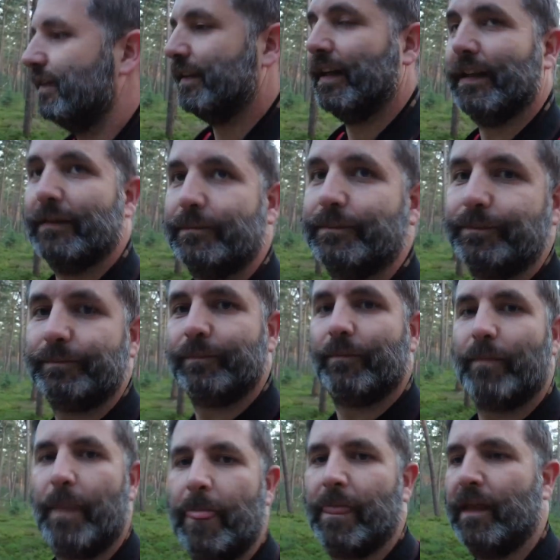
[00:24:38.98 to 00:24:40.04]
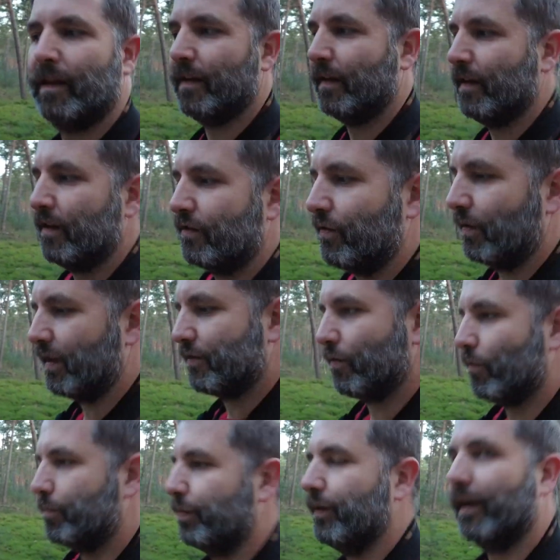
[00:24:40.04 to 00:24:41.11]
yeah, so let's
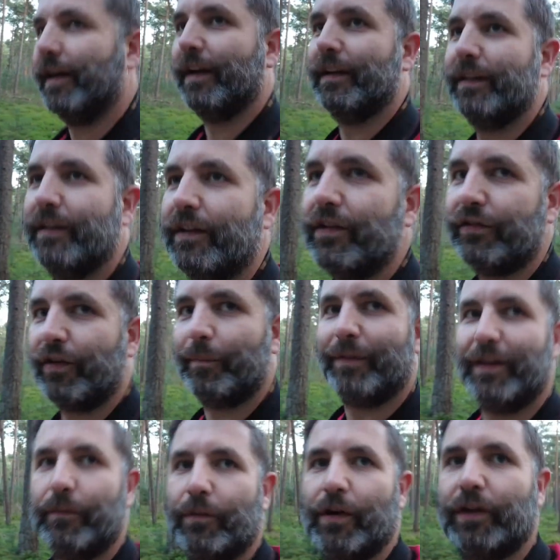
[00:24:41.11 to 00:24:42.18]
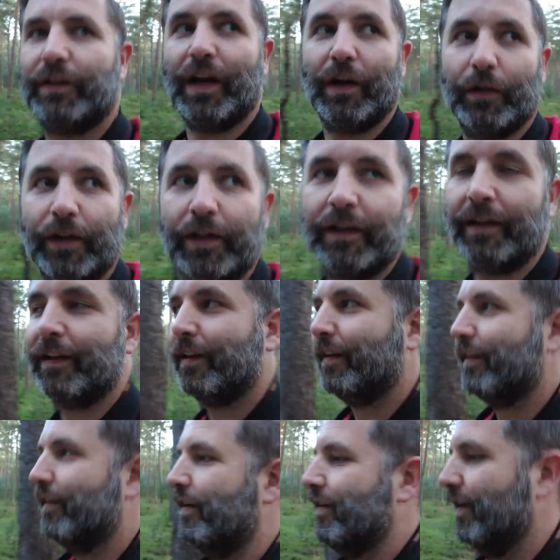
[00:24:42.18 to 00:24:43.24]
hope something worked out,
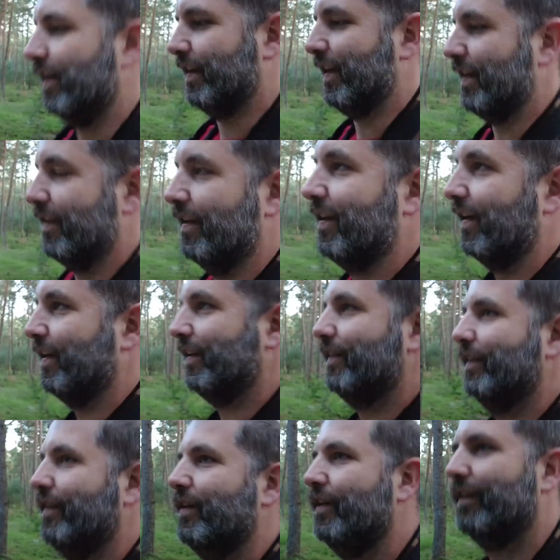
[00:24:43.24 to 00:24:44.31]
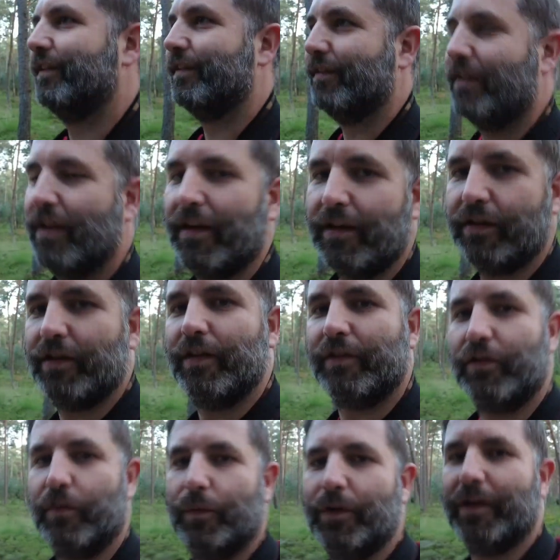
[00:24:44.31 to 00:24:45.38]
and then
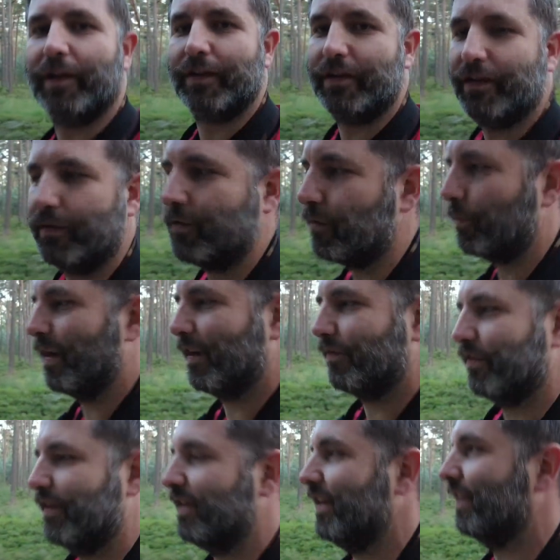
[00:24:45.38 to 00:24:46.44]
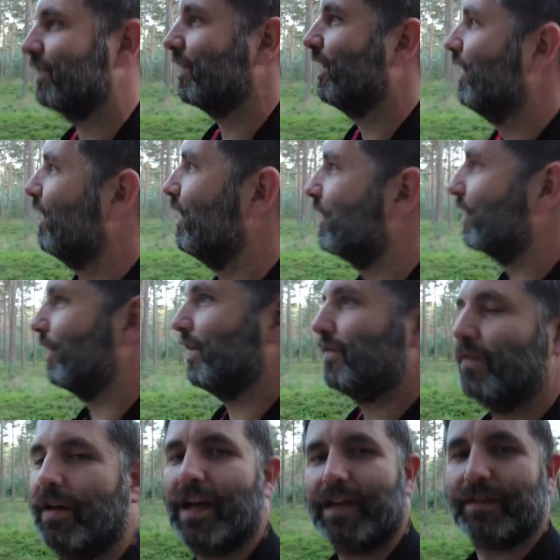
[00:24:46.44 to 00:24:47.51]
you will have seen this. So if
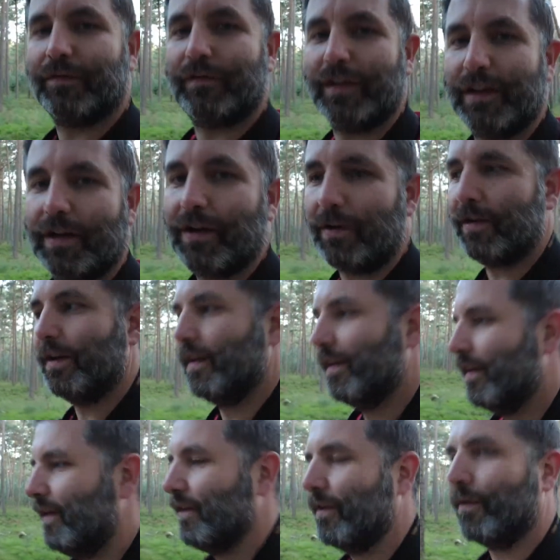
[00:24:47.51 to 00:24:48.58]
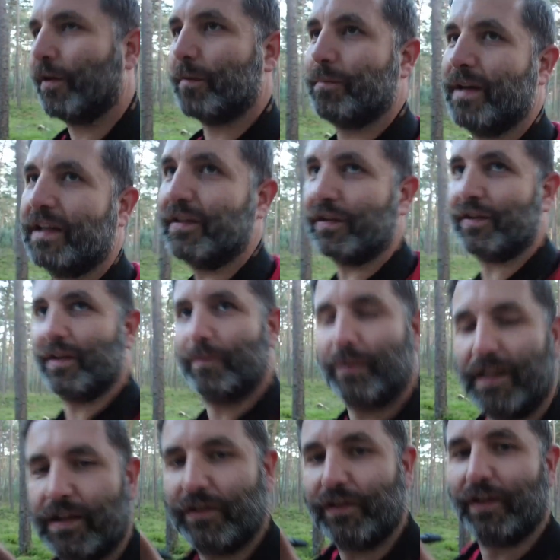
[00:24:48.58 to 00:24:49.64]
you like the video or the pictures, then
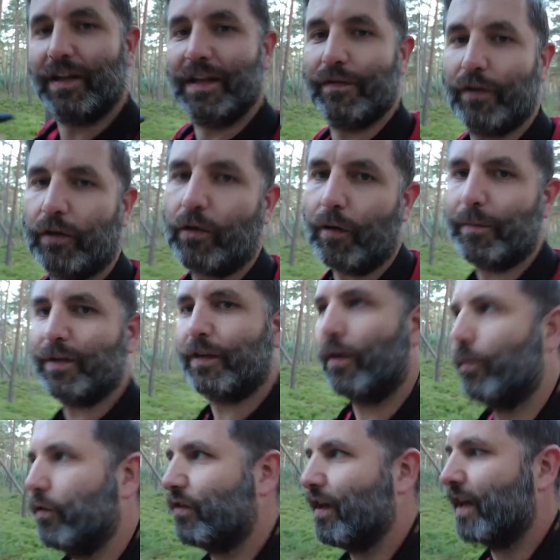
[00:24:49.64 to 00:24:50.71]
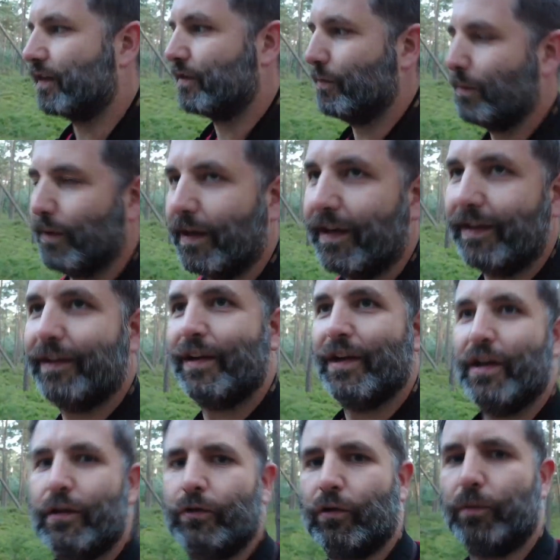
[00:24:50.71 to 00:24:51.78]
please leave a comment. I always like to
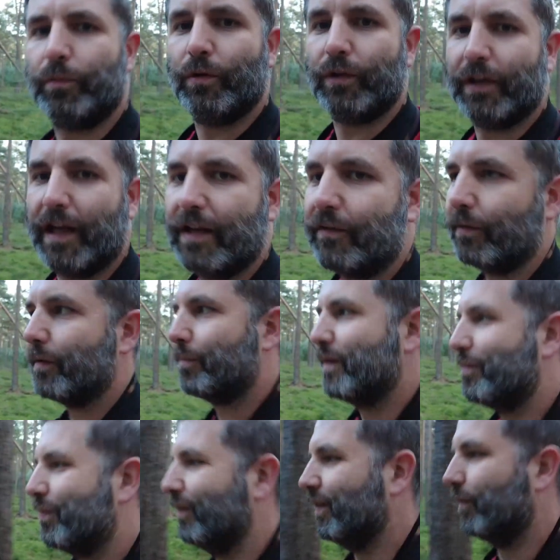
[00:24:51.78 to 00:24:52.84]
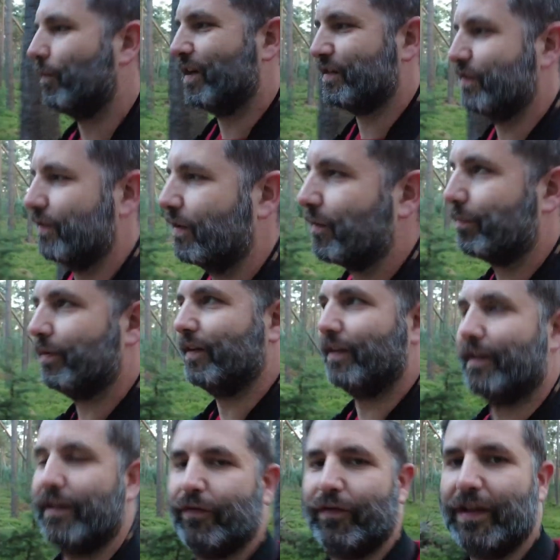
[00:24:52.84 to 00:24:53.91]
communicate to the people watching the
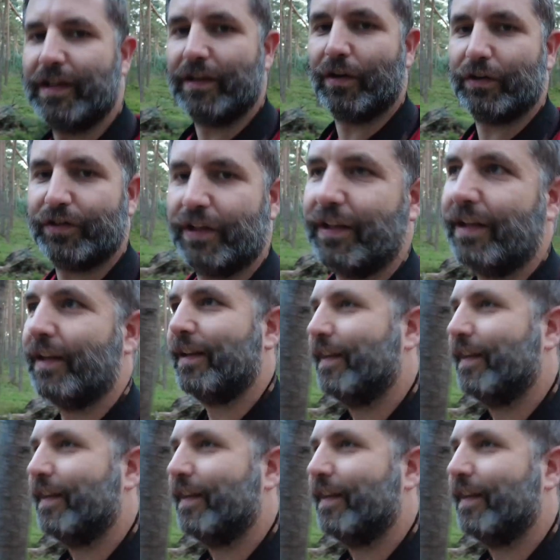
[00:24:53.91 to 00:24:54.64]
videos,